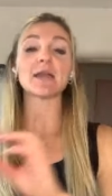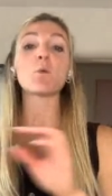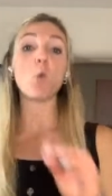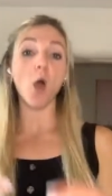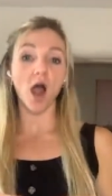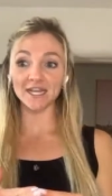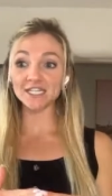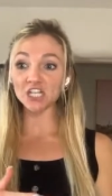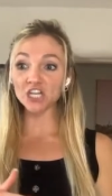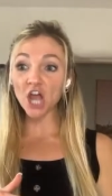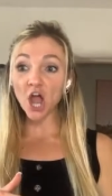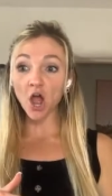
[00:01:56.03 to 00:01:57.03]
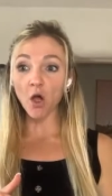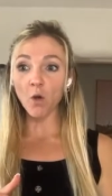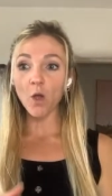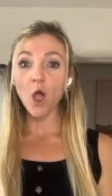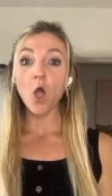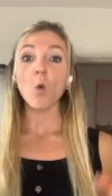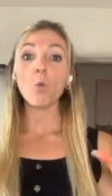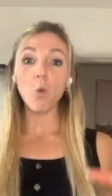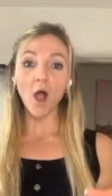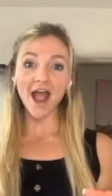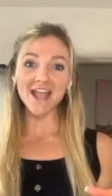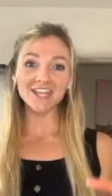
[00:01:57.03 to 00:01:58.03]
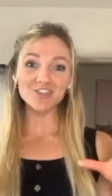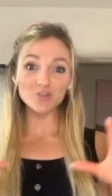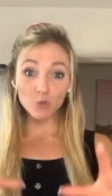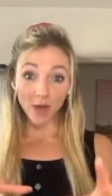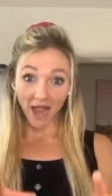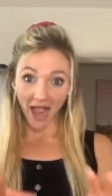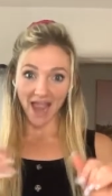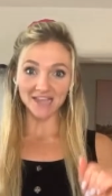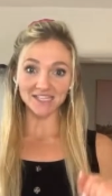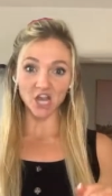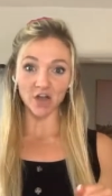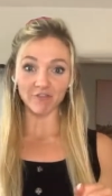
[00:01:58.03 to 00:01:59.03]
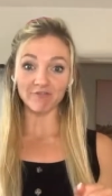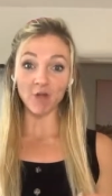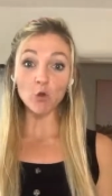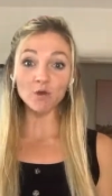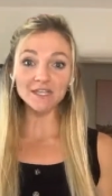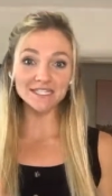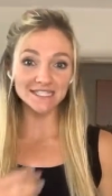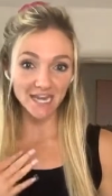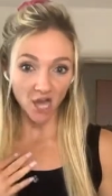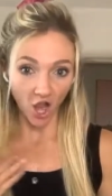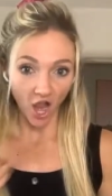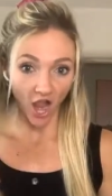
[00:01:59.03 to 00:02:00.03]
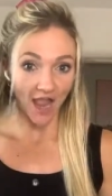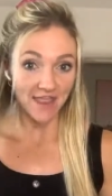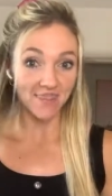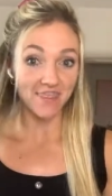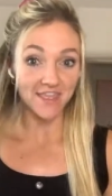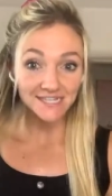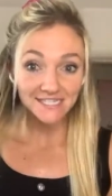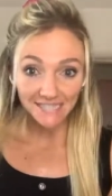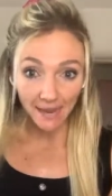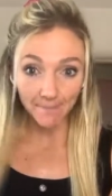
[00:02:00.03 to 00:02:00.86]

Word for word: Because I wanted to know what you guys are focusing on this